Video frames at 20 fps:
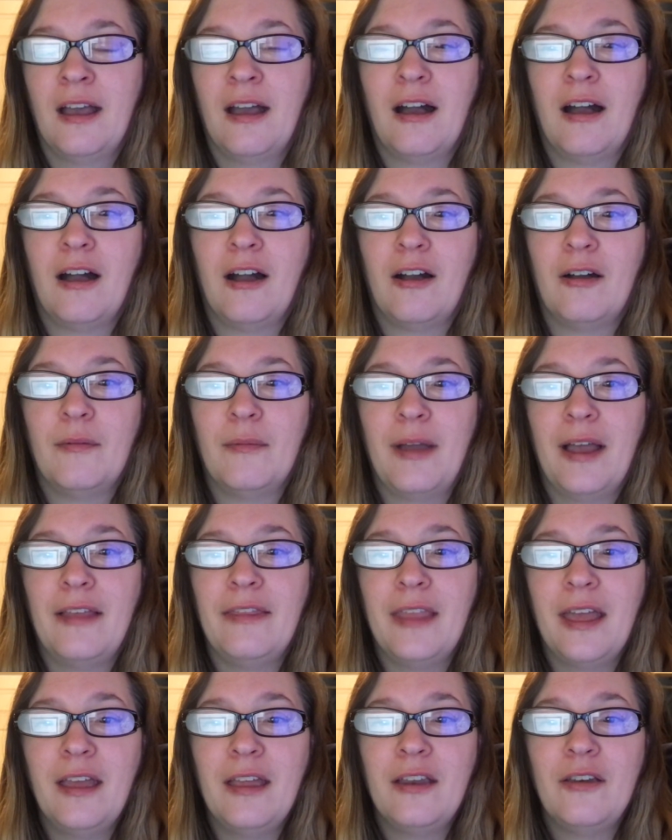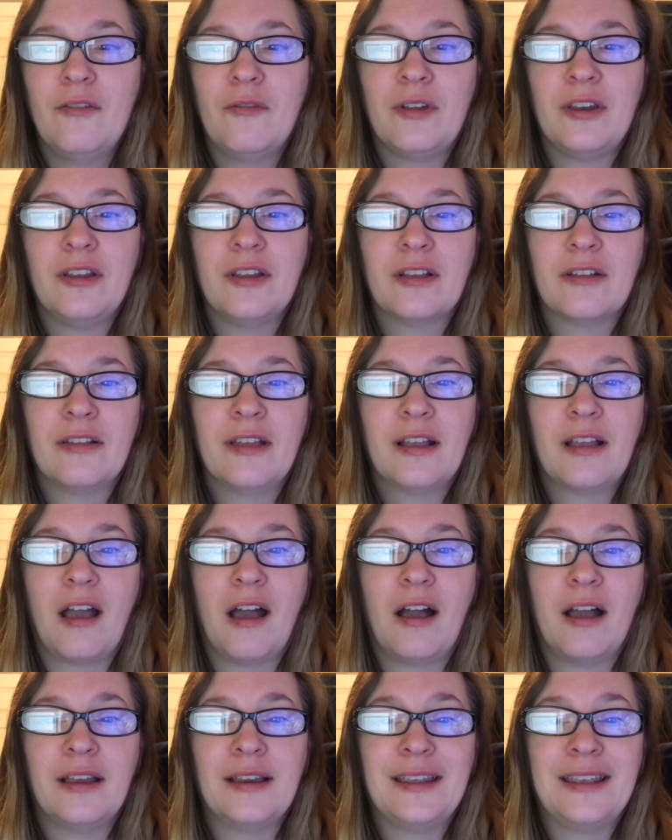And then when you click
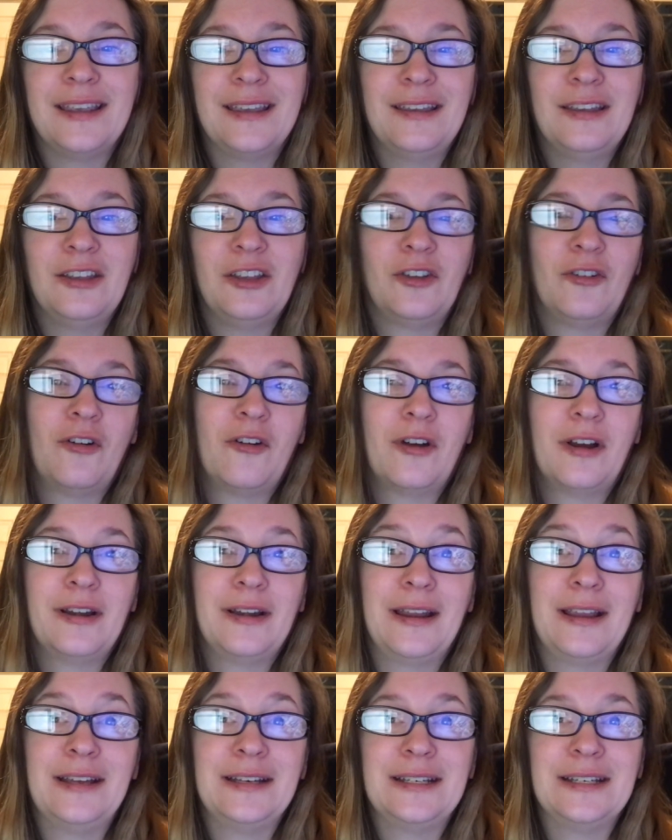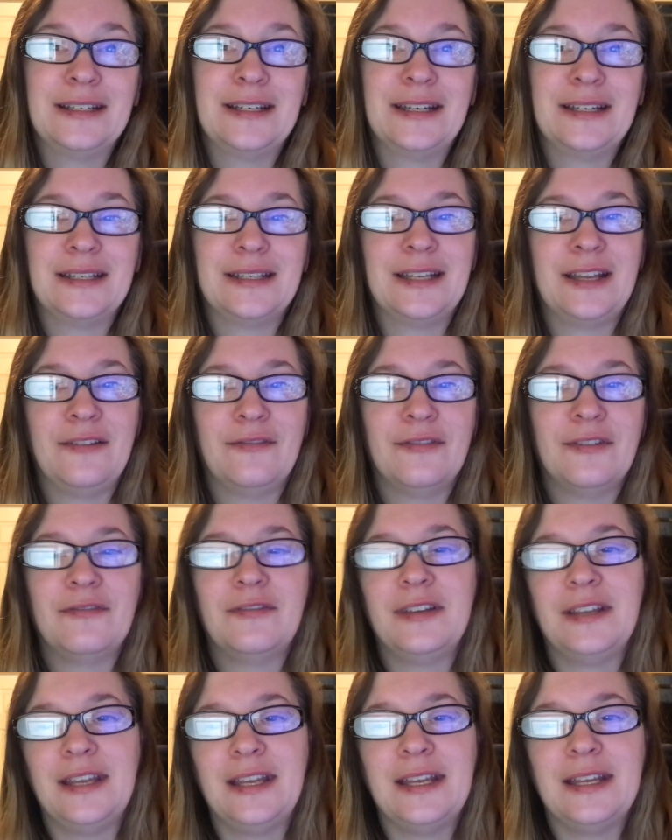on get your
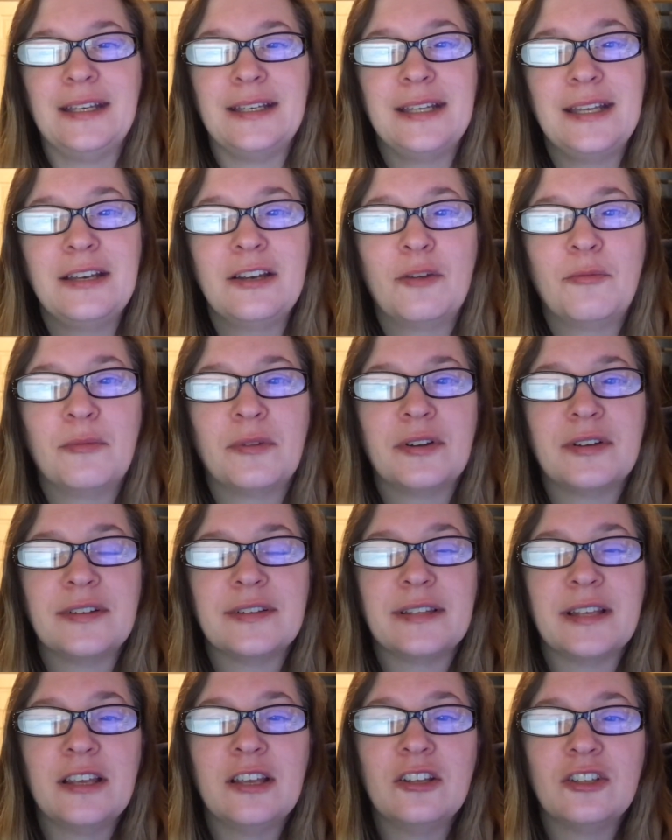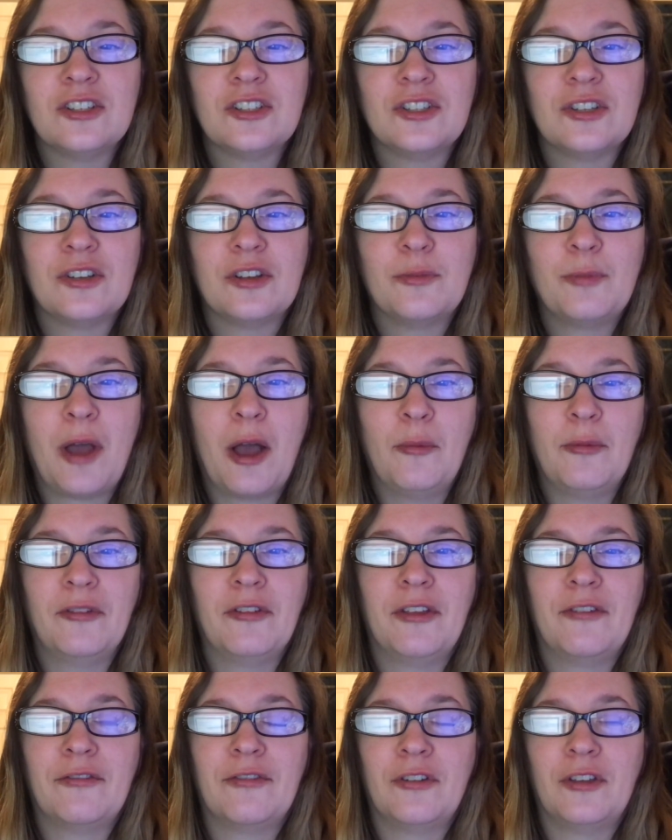1950 ED numbers, it should
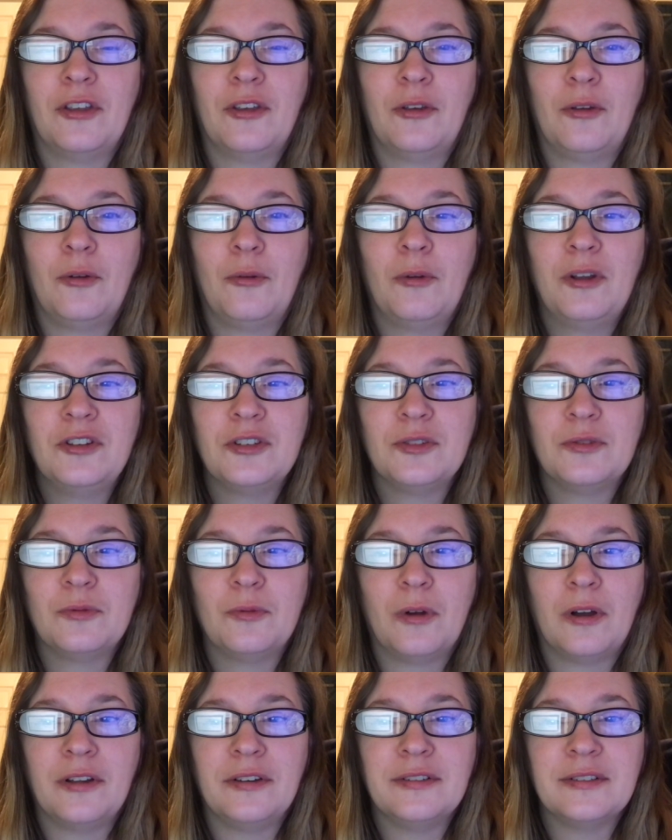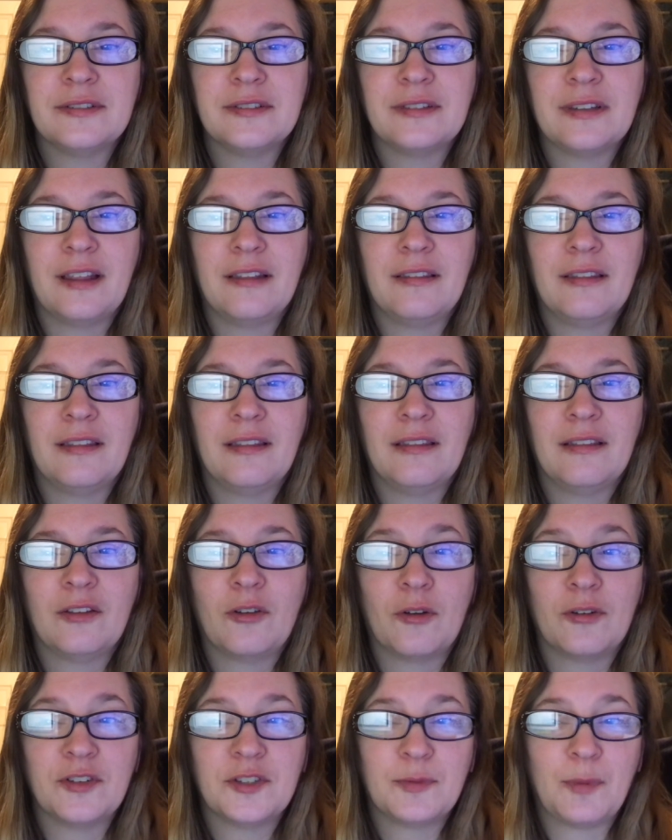populate for you which ones that
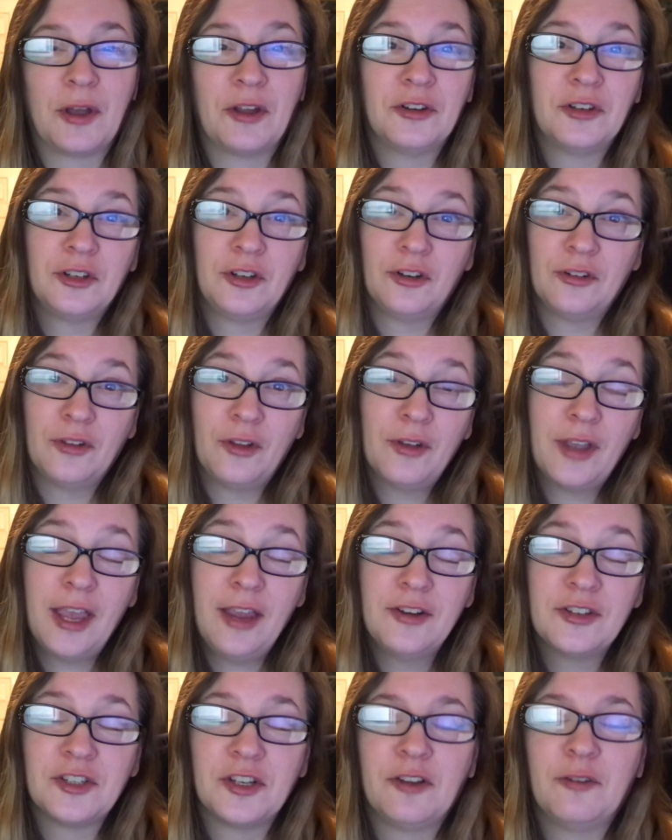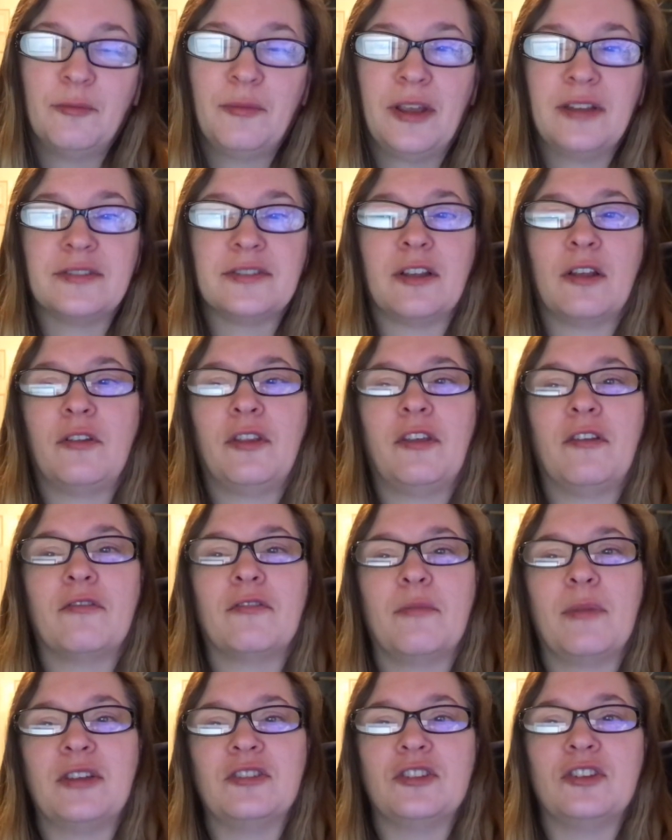correspond to your location based on the
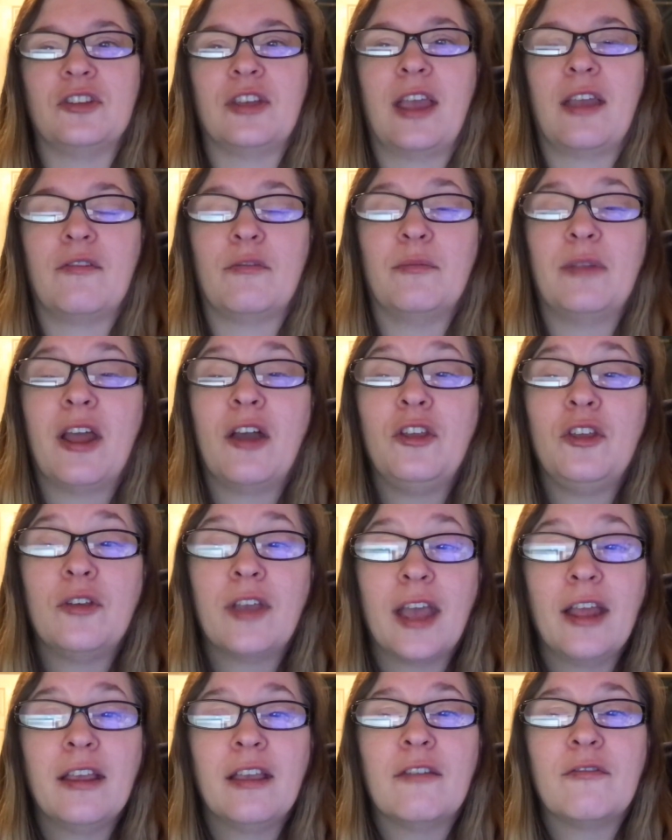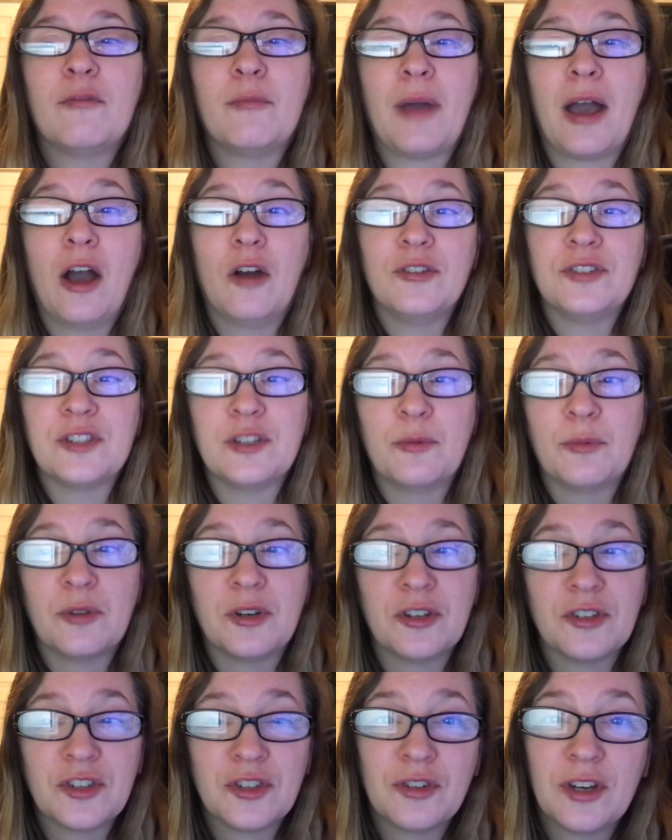information you gave them. Now you can give them a house number
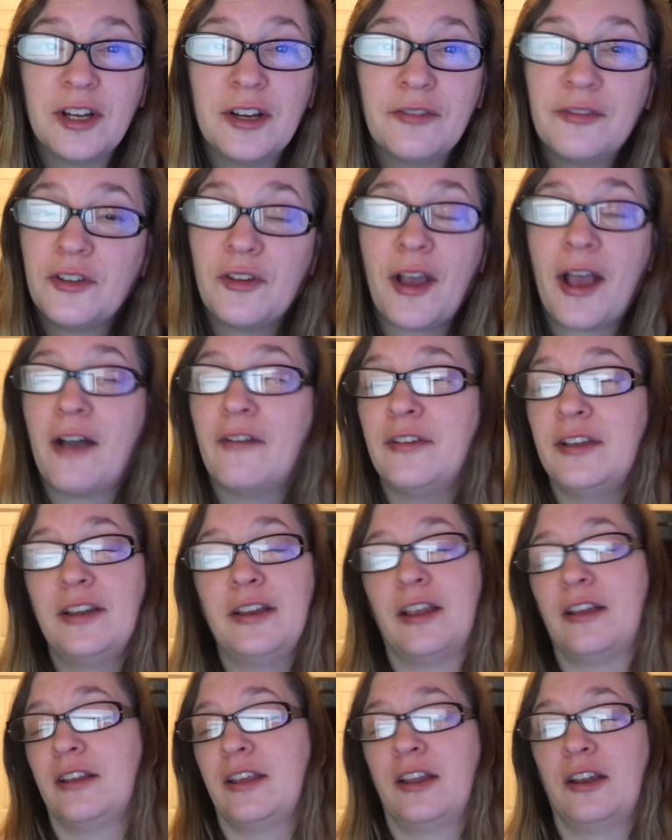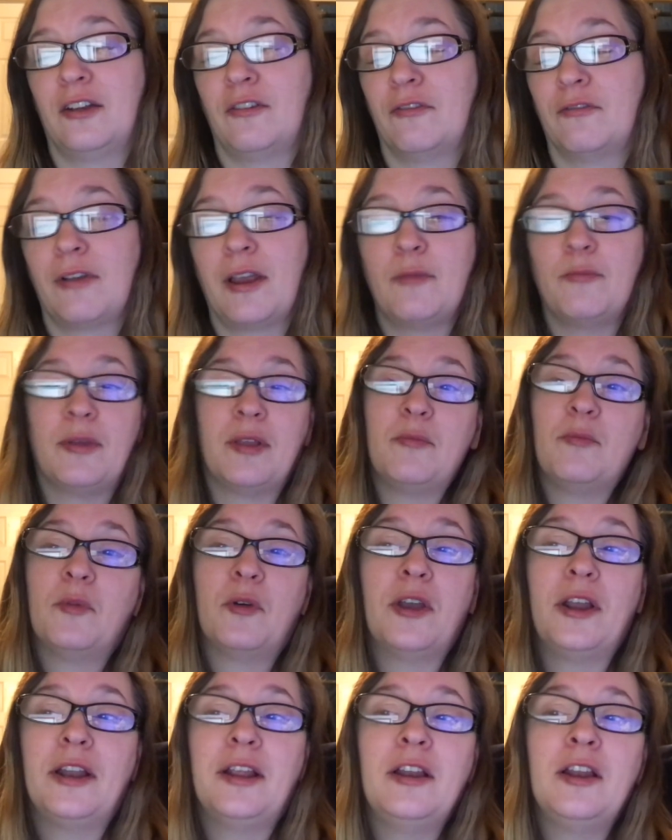and street if you have it and get it right
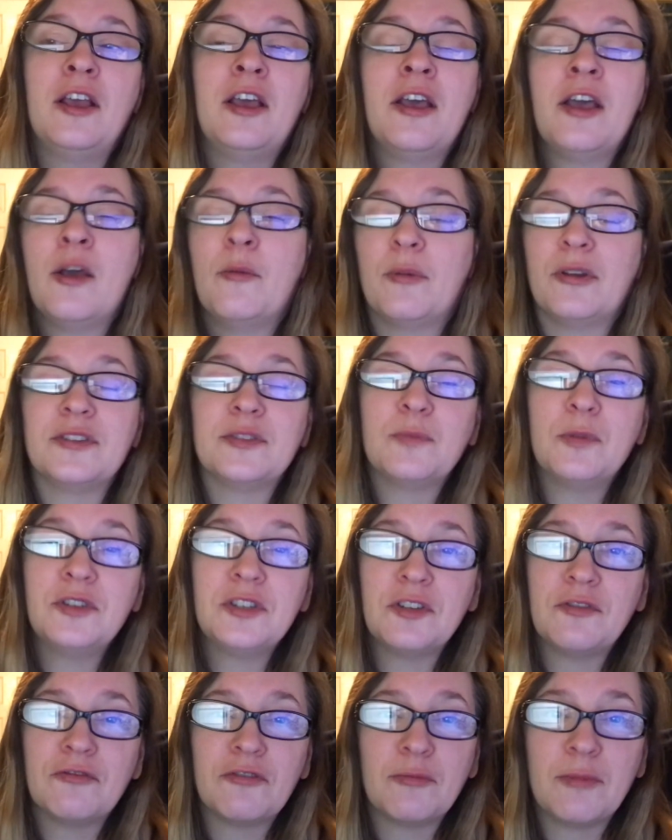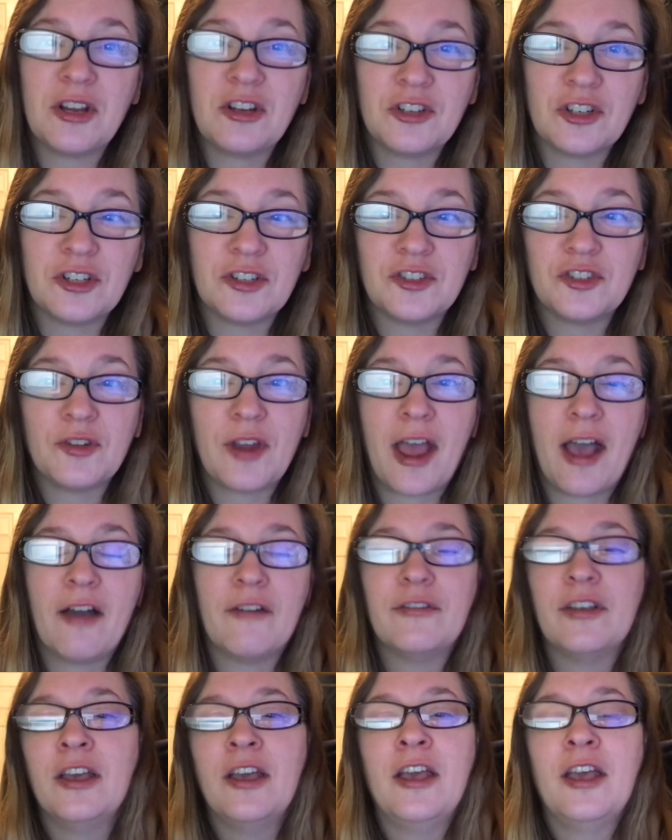pinpointed, but as much information as you
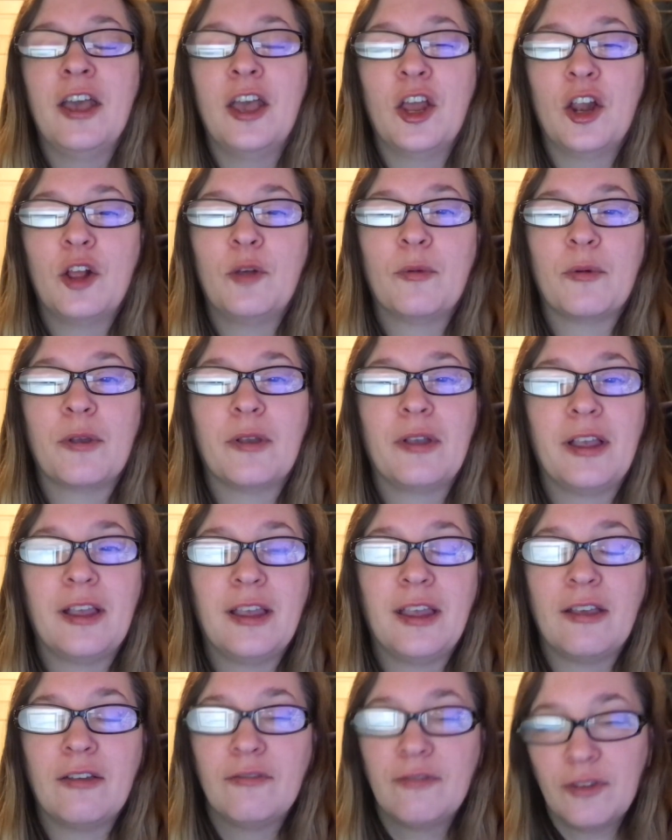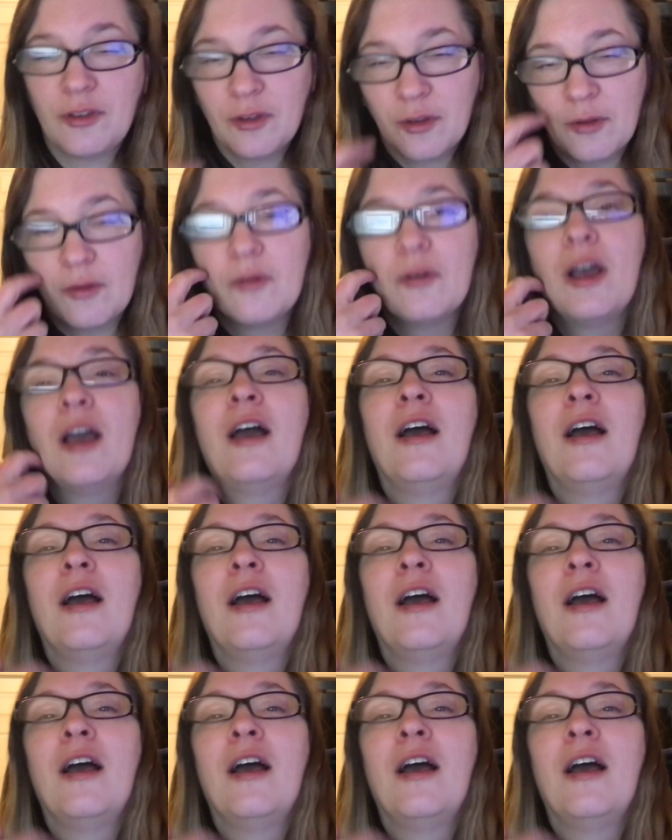have, it'll give you